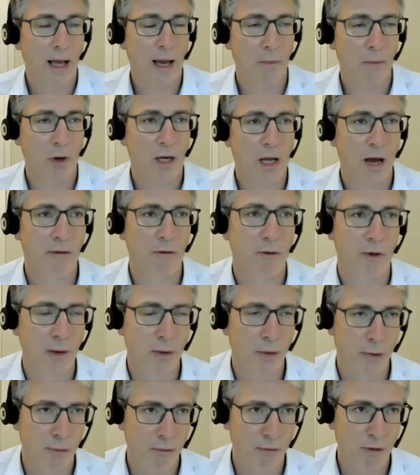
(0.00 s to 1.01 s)
And we're covering
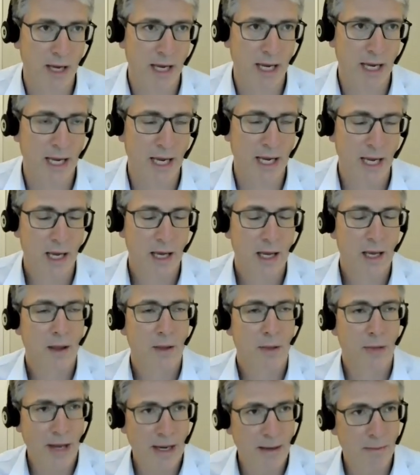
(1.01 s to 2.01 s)
three
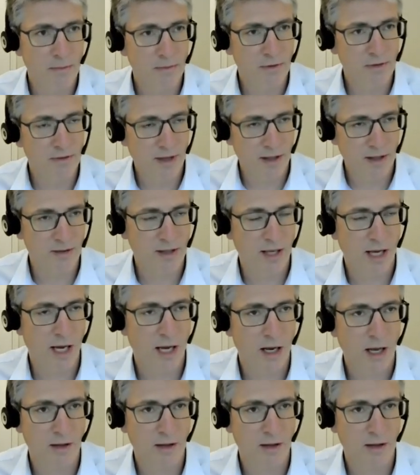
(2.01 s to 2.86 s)
themes this year.